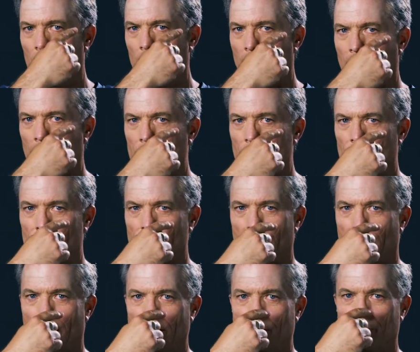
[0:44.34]

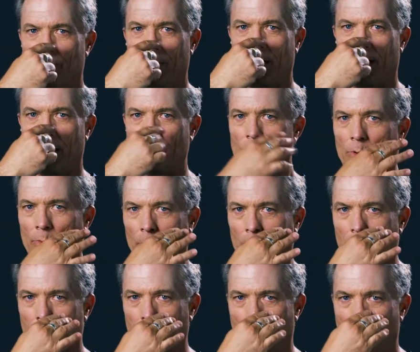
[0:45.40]
exercise with the eyes where we're
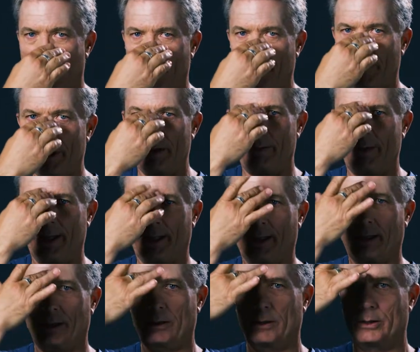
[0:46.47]
coming up in the
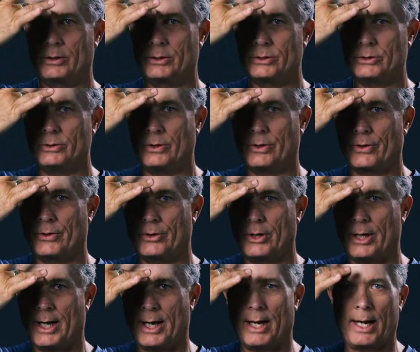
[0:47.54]
middle to the third
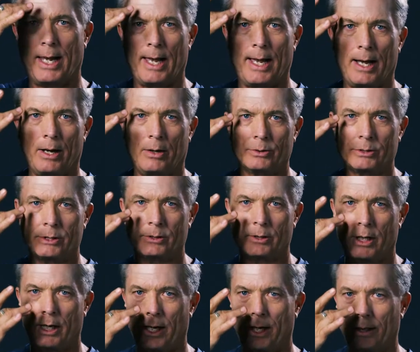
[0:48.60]
eye, out
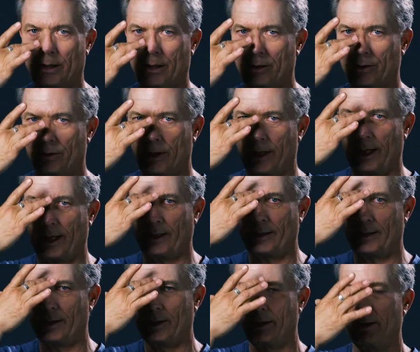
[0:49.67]
and underneath,